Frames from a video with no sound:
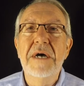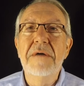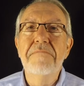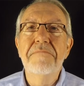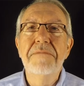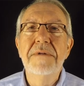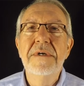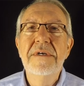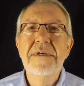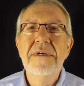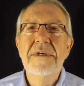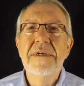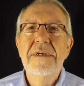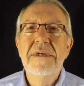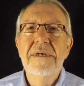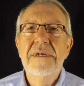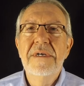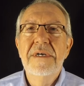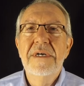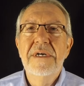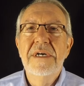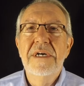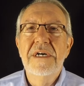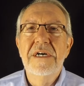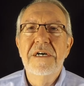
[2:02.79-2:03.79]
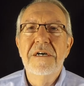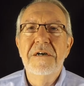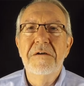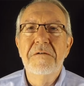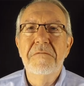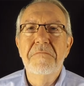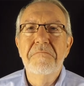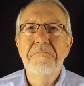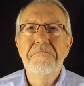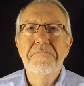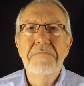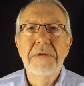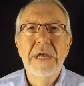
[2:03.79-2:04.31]
up
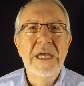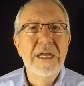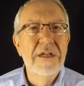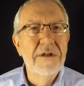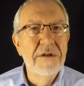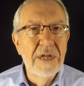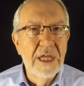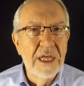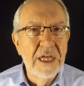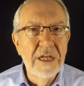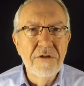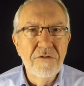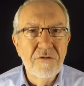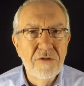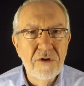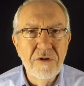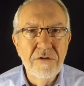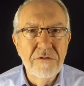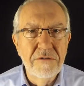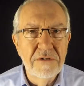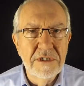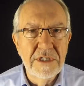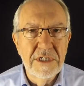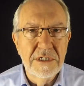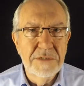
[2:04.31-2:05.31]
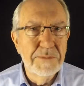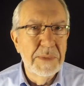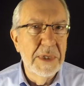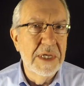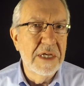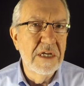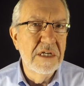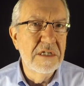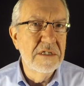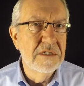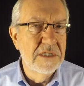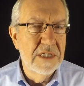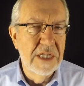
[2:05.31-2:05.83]
and do just
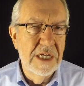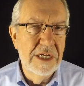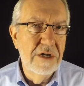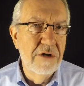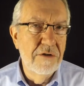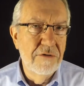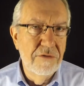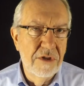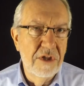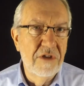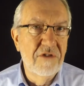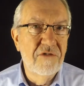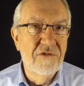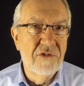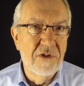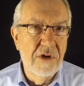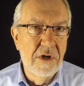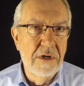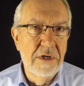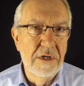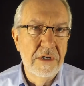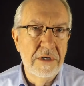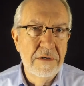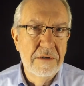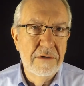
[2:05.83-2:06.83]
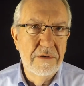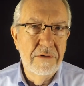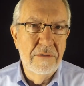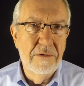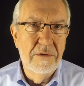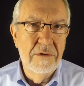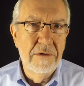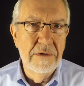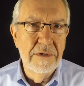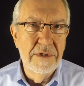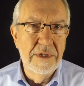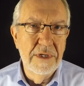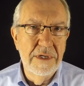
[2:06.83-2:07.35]
because they know the song
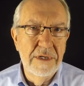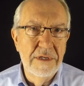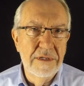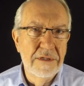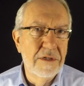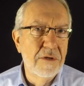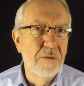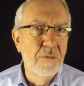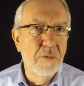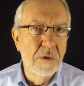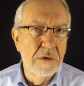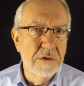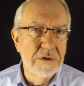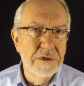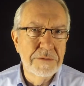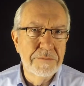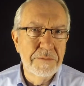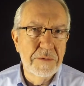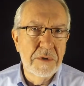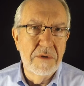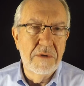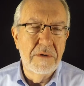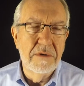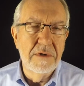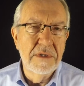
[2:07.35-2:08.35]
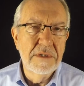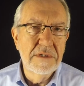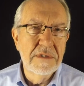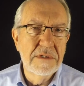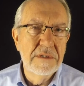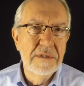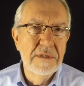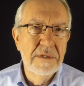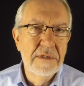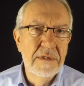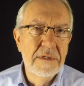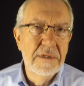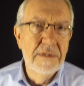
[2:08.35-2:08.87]
or the worship chorus.
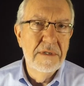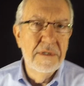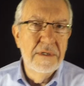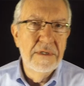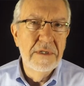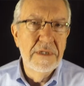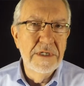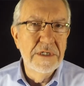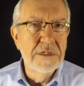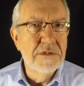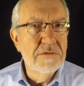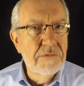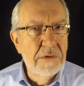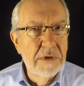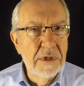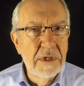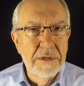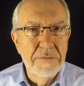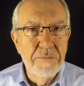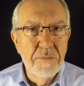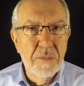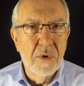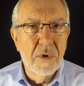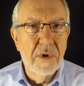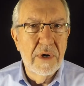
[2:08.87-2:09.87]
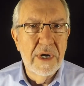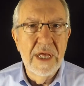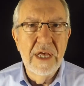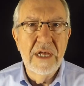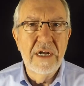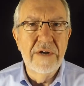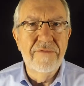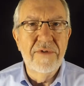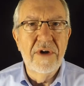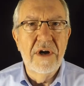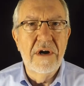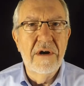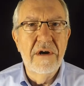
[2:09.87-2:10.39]
It's really born
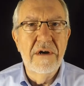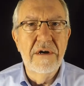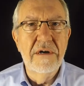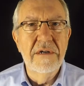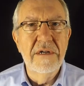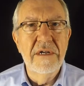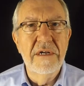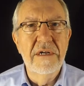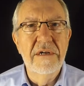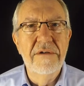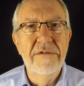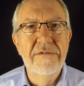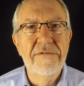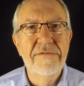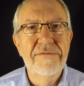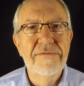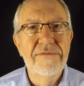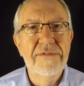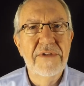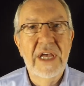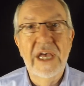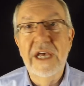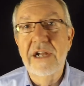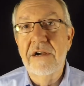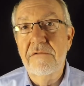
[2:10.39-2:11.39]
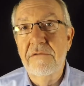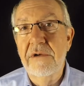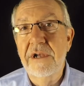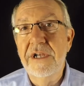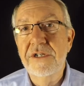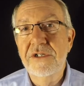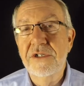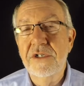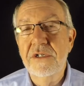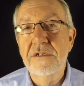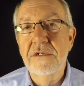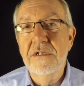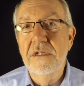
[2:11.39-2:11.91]
out of a heart of
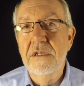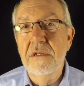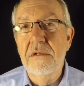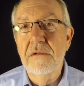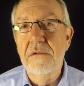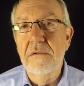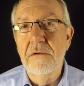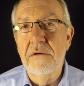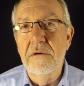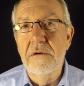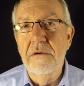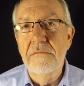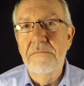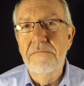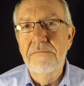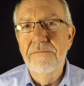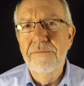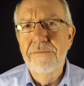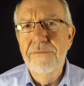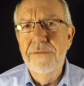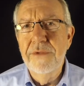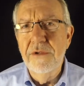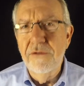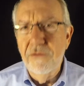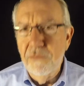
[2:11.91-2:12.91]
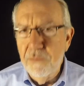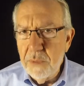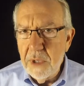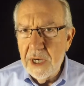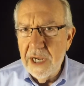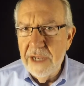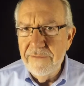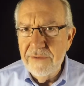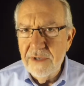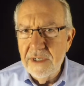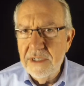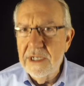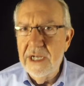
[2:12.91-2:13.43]
adoration to the Lord. It's those
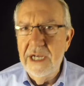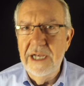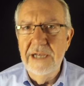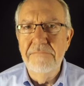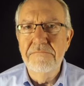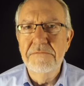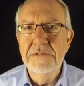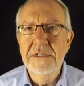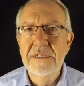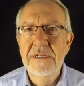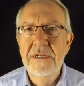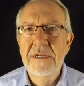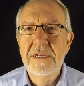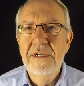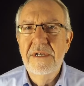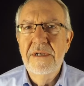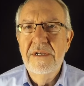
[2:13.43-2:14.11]
private times.